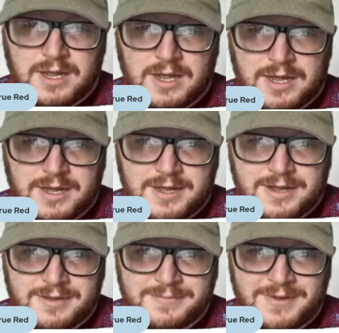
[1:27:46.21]

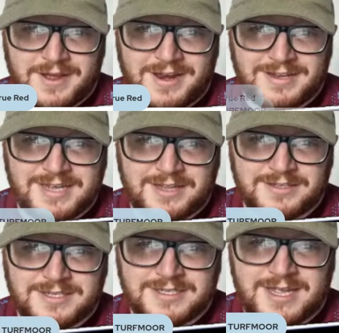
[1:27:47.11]
And as Alan
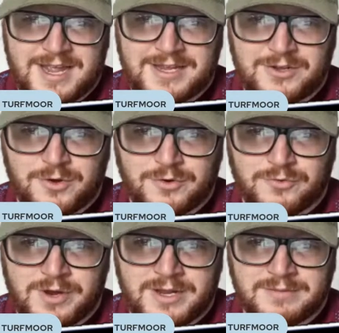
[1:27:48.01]
says, they're in your
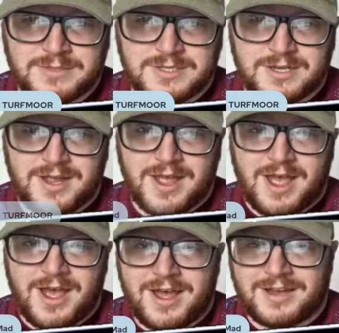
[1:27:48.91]
dreams.
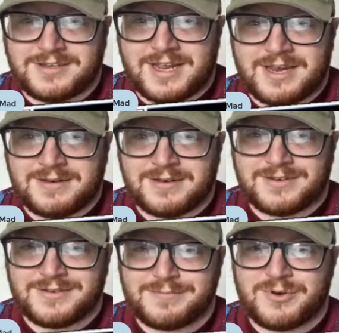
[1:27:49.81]
Dean
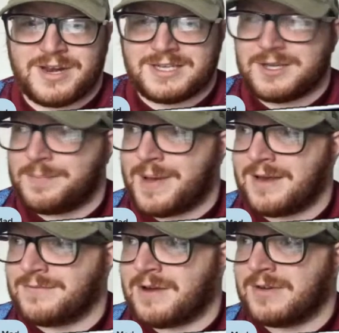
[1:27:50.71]
predicts a
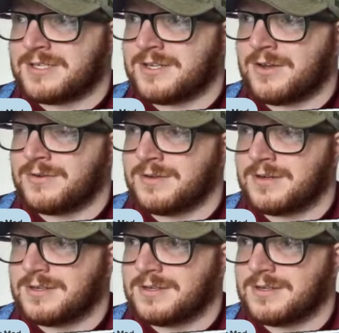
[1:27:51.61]
pen very soon.